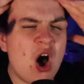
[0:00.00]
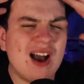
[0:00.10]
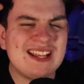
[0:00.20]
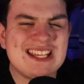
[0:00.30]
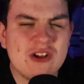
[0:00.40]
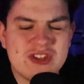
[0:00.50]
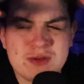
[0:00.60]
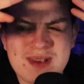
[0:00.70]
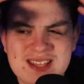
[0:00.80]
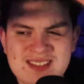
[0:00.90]
hockey
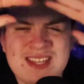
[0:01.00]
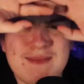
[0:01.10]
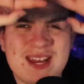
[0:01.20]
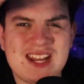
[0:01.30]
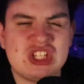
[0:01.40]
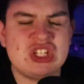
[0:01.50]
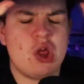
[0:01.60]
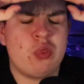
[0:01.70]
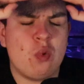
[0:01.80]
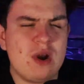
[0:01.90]
ultimate team
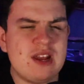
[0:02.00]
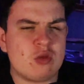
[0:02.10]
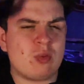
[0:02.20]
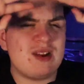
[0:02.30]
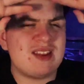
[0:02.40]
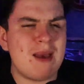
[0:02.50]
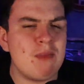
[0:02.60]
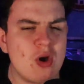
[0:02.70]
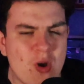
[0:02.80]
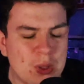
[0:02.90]
NHL 23
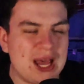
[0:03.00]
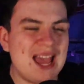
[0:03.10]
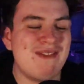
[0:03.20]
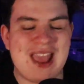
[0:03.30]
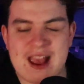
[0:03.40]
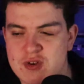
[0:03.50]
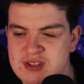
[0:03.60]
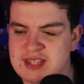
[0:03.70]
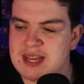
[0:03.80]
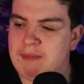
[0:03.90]
type of goal I've
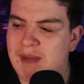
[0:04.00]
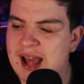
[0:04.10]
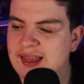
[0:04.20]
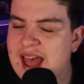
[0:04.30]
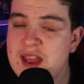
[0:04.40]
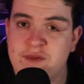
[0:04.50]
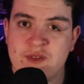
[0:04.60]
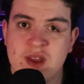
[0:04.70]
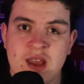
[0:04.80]
ever seen in my life.